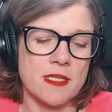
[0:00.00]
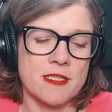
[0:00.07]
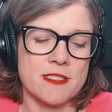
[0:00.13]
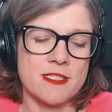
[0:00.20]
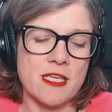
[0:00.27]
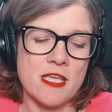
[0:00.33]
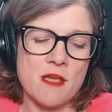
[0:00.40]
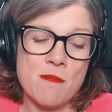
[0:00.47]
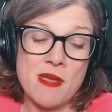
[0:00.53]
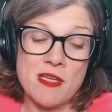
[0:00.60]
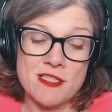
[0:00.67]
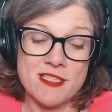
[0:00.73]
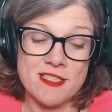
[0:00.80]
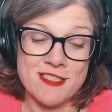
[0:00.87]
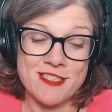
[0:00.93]
So you
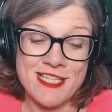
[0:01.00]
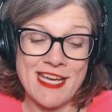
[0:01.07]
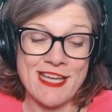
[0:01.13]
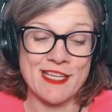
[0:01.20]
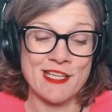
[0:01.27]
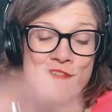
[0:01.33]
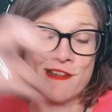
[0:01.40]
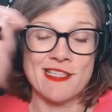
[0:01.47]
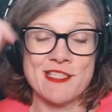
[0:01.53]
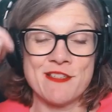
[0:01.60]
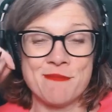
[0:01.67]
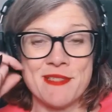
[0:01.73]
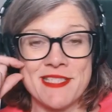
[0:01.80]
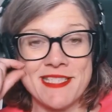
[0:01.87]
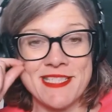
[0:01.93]
mentioned you had a
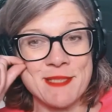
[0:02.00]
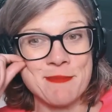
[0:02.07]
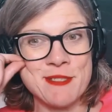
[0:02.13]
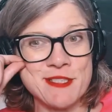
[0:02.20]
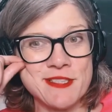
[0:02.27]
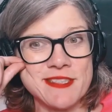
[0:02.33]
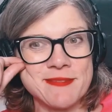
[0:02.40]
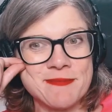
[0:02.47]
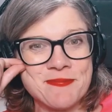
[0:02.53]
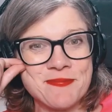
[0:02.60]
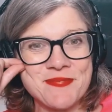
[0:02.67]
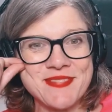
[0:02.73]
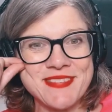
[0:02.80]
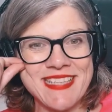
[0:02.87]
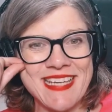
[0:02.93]
creative business partner,
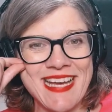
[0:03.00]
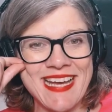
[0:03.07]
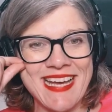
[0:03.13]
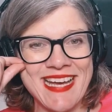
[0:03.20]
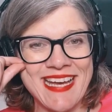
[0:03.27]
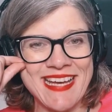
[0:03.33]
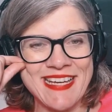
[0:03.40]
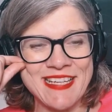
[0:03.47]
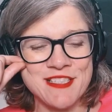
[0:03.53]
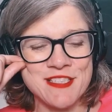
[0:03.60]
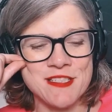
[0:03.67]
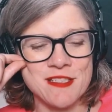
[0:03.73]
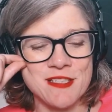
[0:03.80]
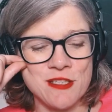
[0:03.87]
and mm-hmm.